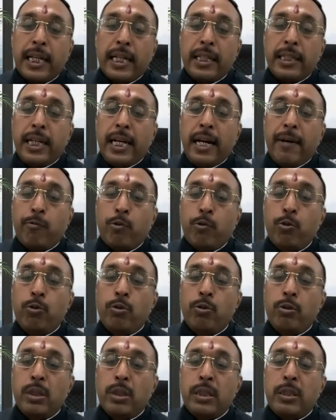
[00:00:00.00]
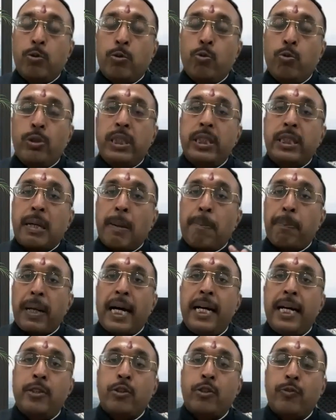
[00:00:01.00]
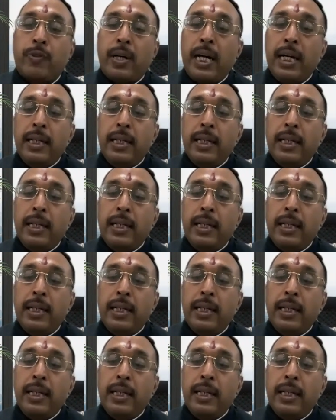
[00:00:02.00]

then they have to do this compliance of